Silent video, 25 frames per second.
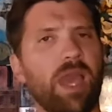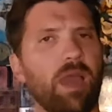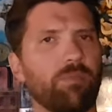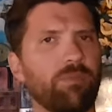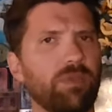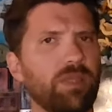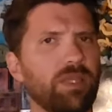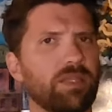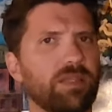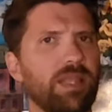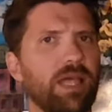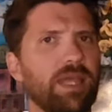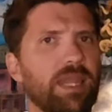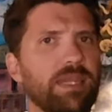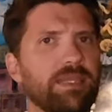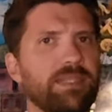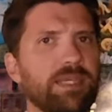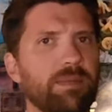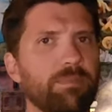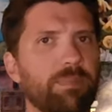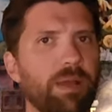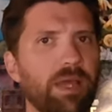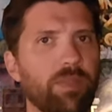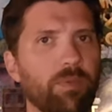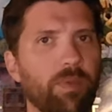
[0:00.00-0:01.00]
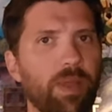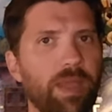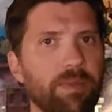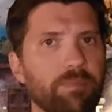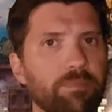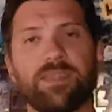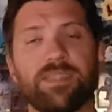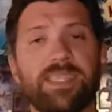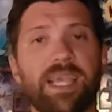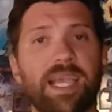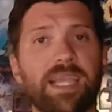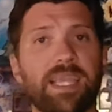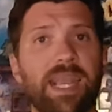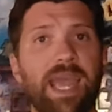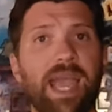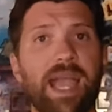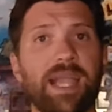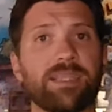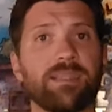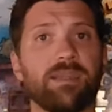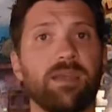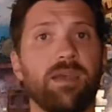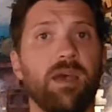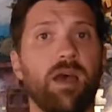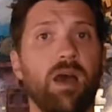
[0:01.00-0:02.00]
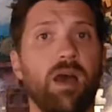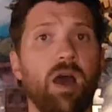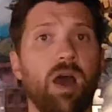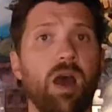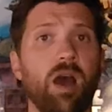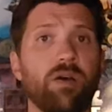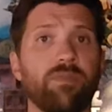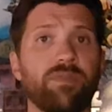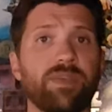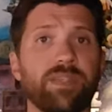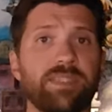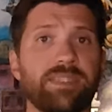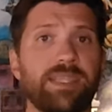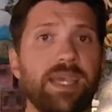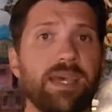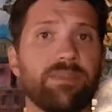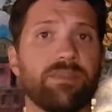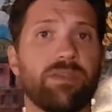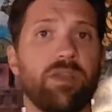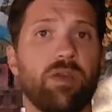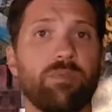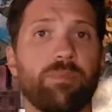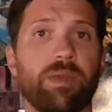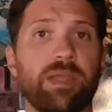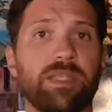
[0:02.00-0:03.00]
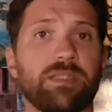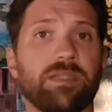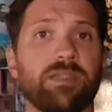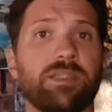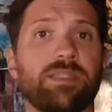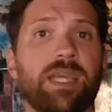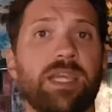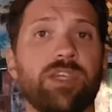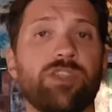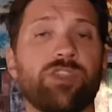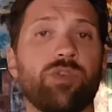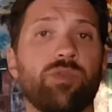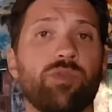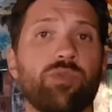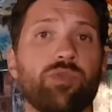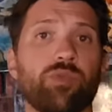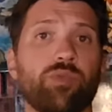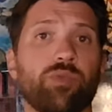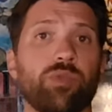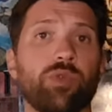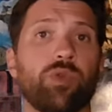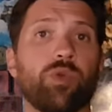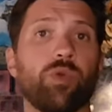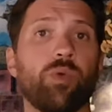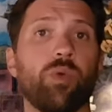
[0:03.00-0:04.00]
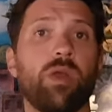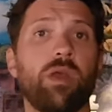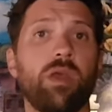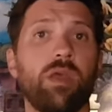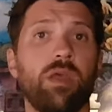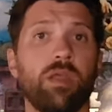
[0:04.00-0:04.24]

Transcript: I'm really glad I did, by the way. The second act of Death Note basically takes you through